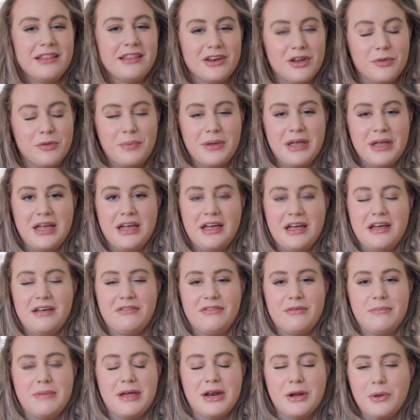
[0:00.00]
a little bit
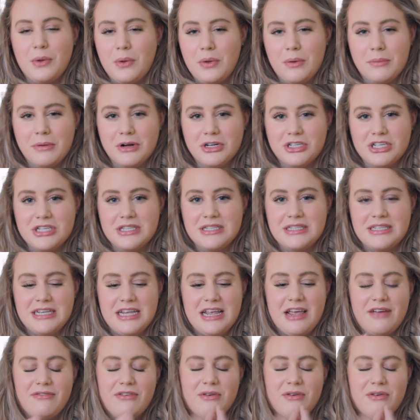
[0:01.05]
of a medical emergency.